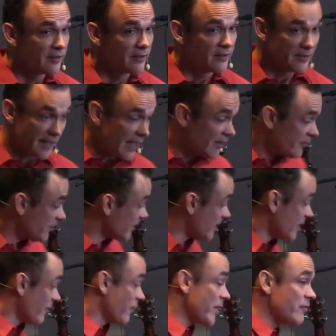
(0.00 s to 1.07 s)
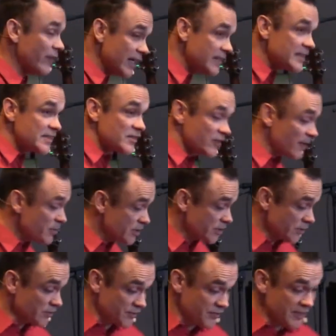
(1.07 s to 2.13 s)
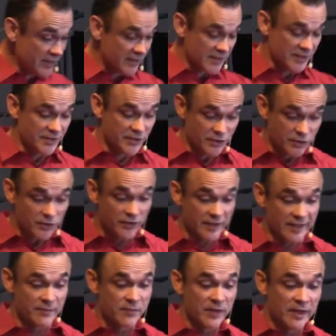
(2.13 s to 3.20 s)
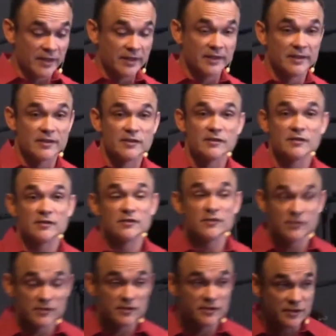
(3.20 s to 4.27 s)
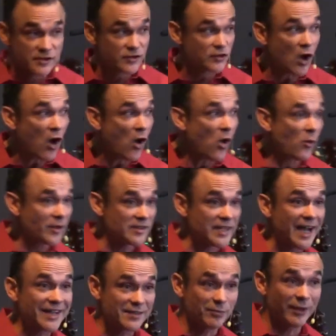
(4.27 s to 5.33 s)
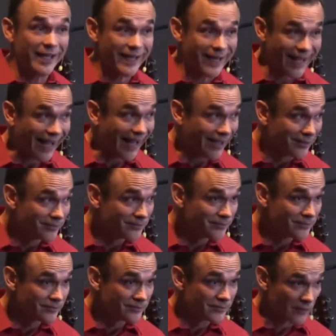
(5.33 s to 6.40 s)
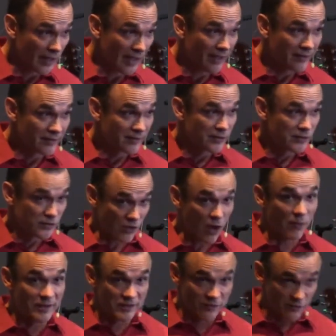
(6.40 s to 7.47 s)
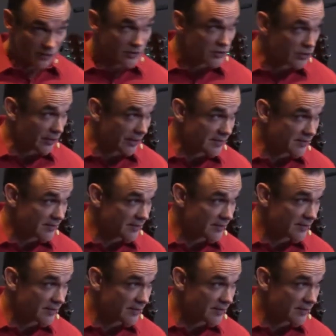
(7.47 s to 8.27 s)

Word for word: You got to, if we read these scriptures, you will see this is the truth. Like, Saul was God's plan A, okay? Saul was the first choice.